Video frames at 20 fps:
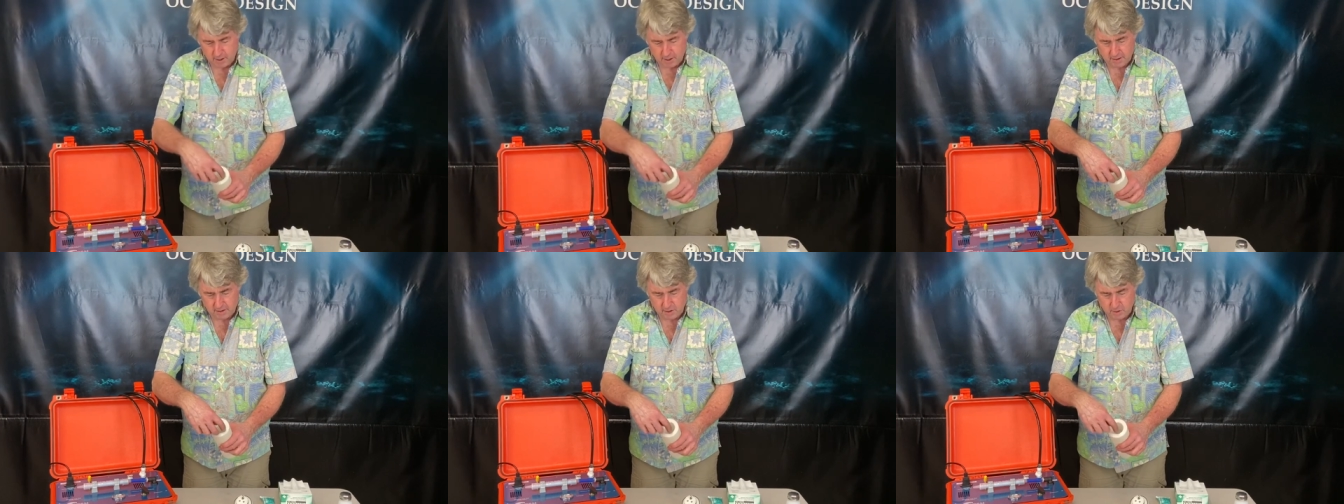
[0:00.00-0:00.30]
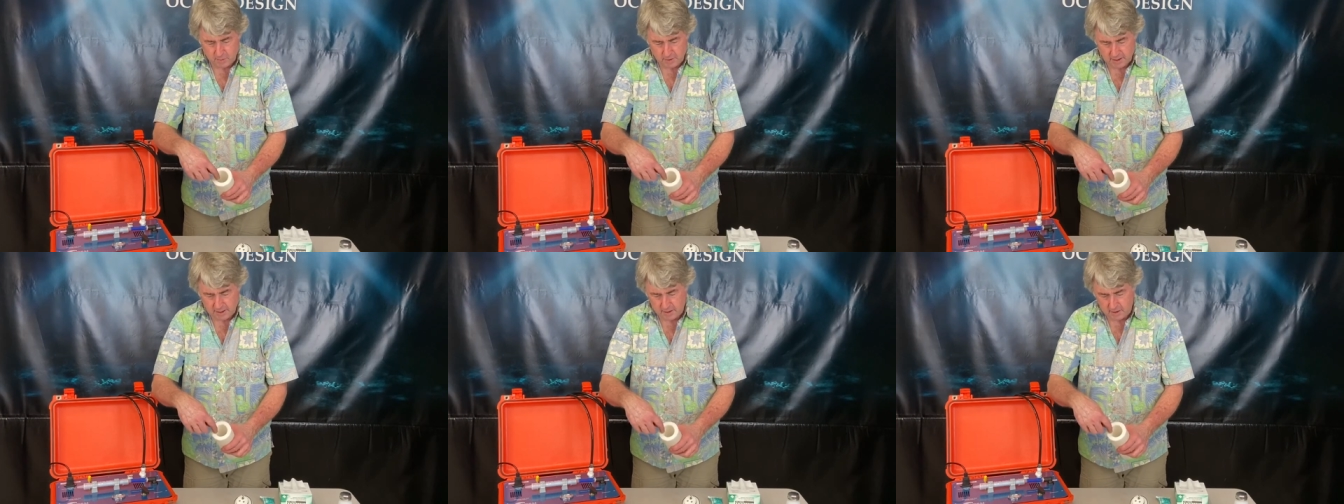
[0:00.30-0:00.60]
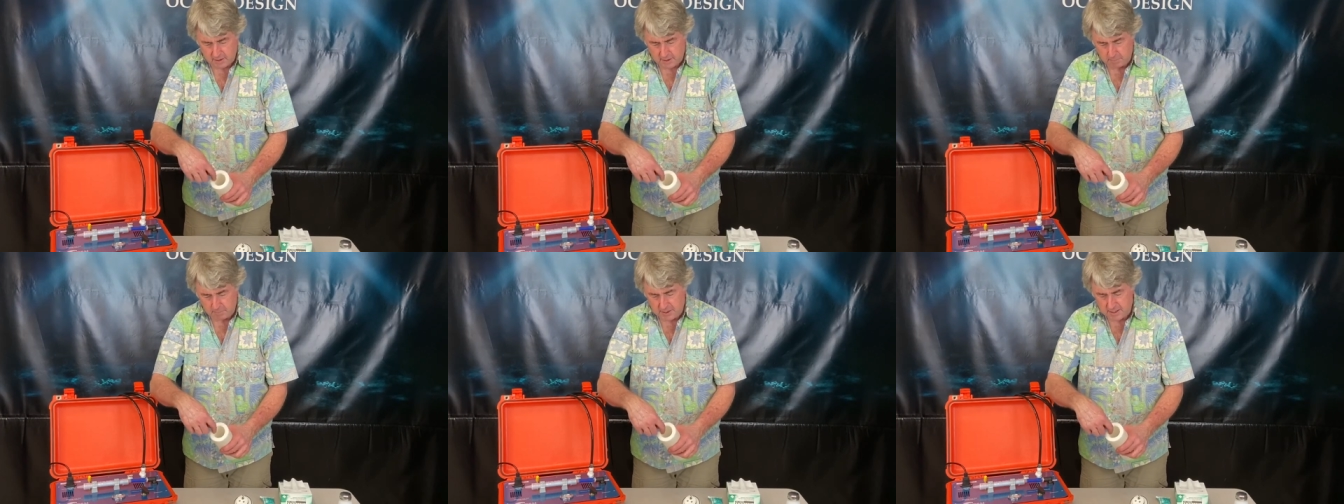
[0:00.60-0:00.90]
going into
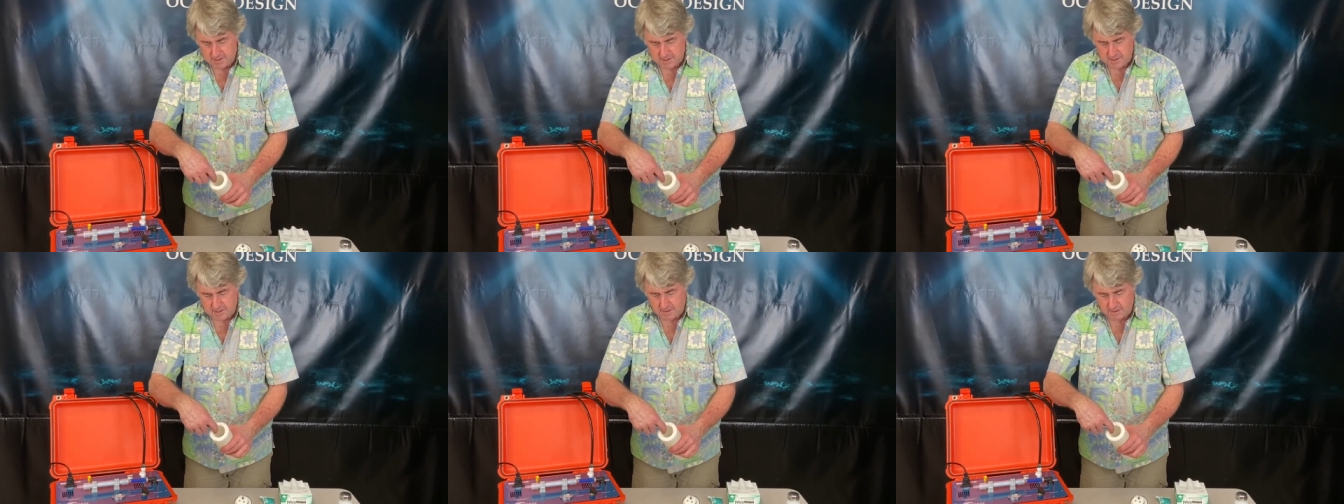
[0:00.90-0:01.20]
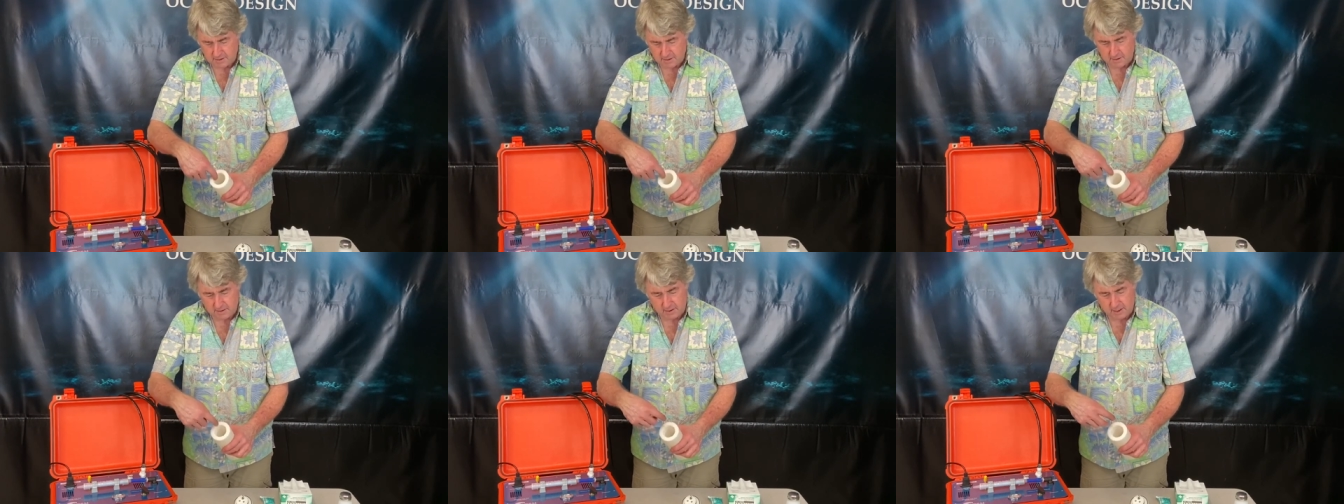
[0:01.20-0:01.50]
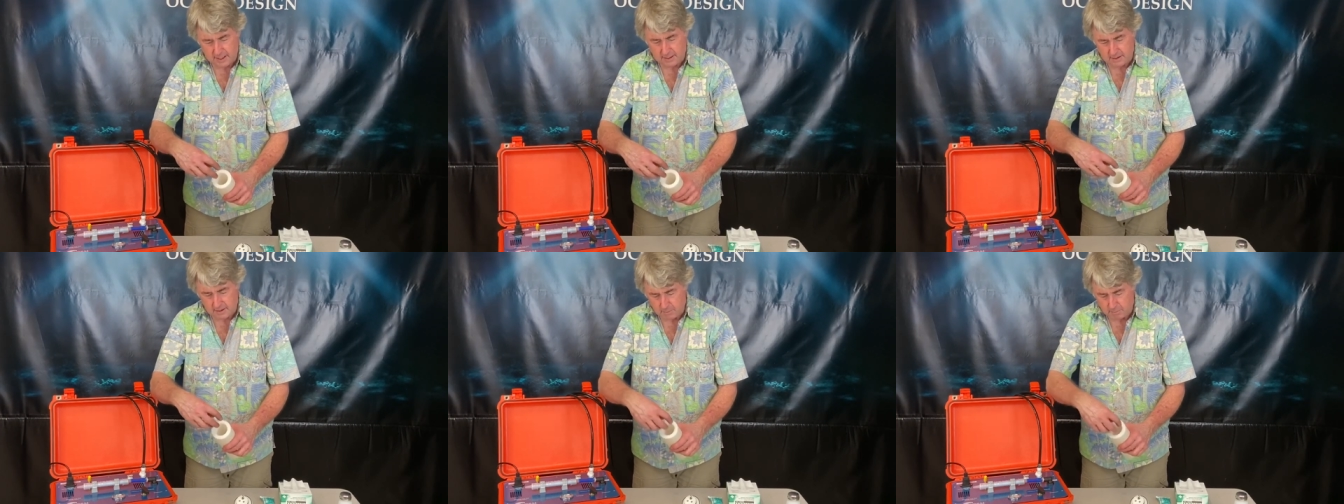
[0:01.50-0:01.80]
the piston, or
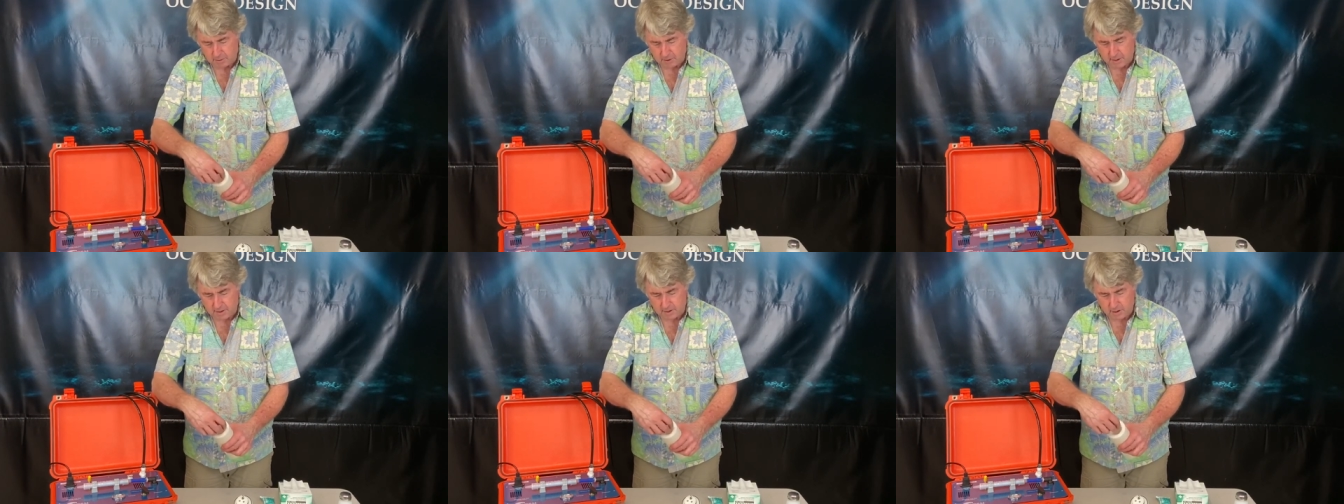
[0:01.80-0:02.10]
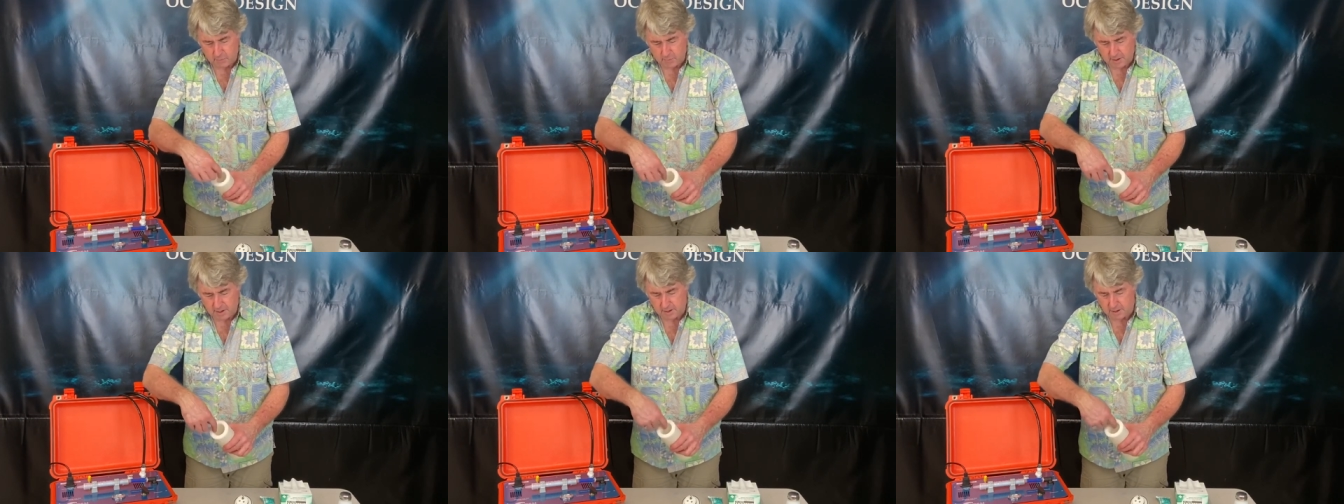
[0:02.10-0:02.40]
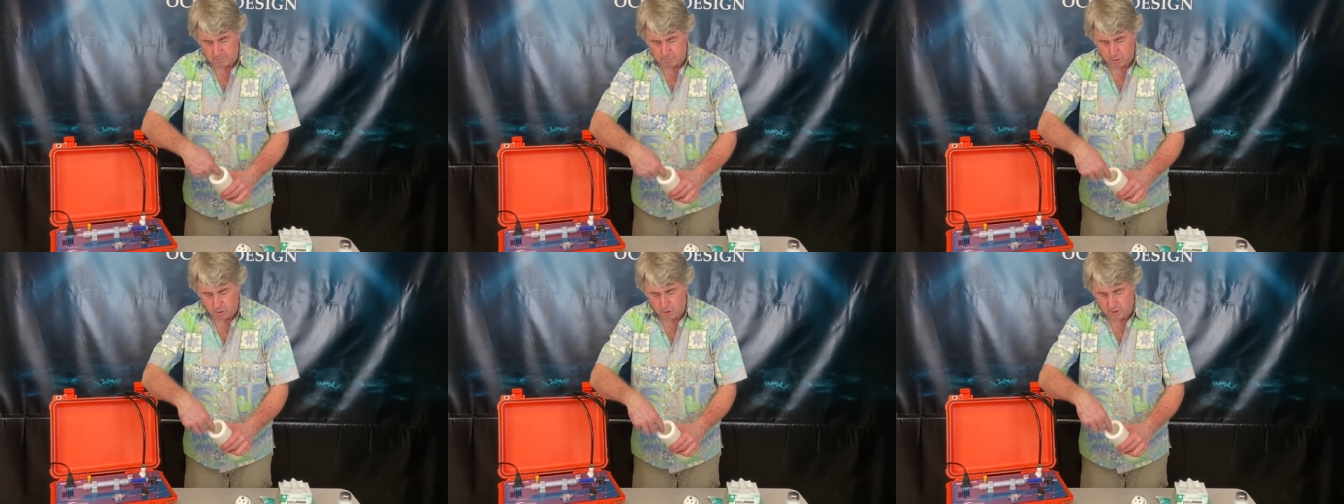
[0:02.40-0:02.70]
like the plug going into
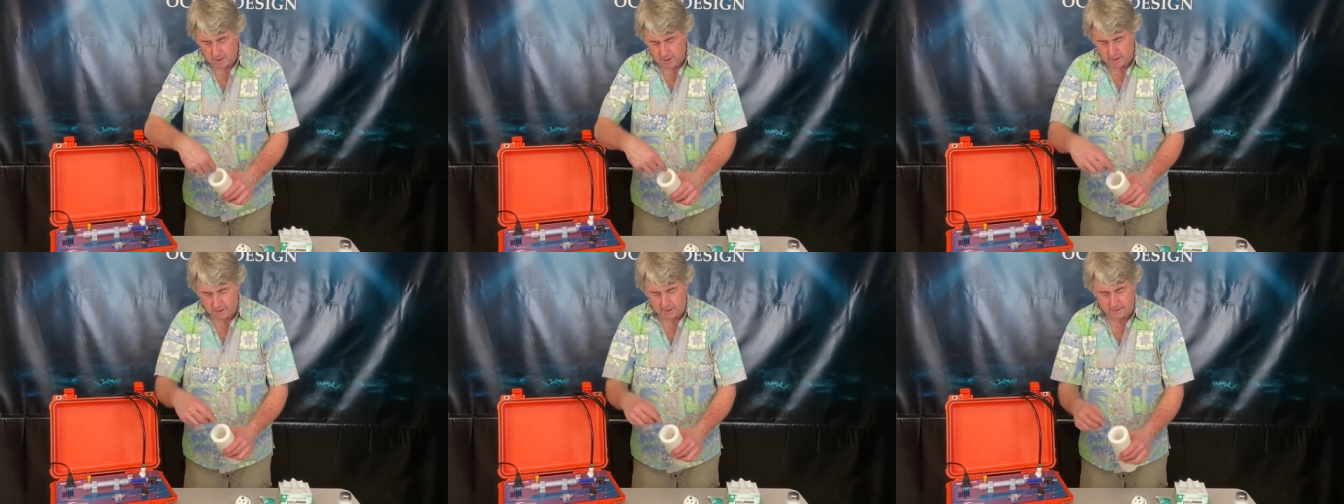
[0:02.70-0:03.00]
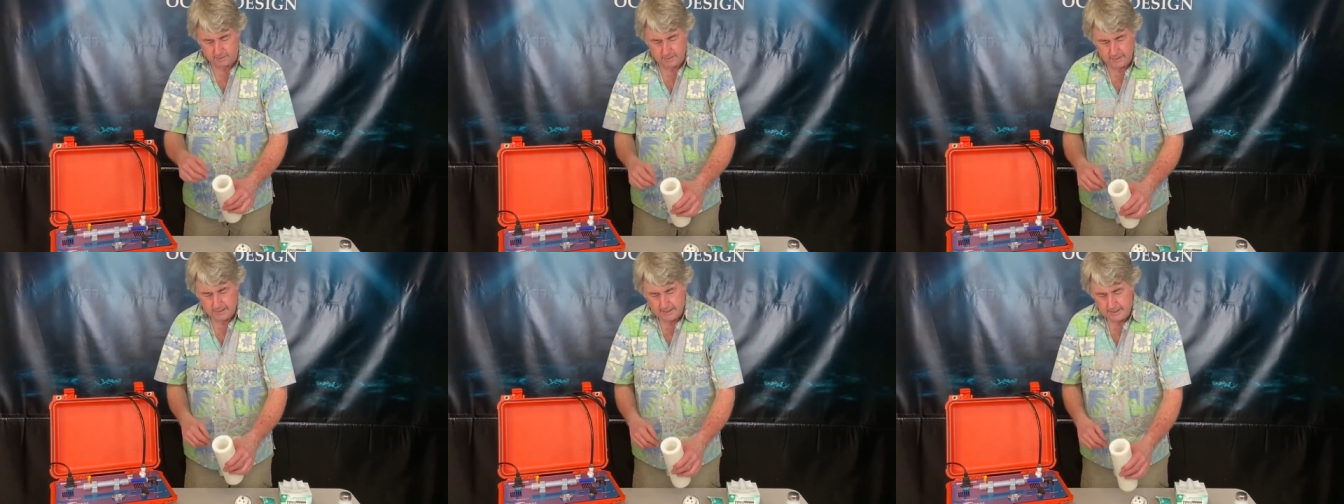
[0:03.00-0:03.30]
the bore here,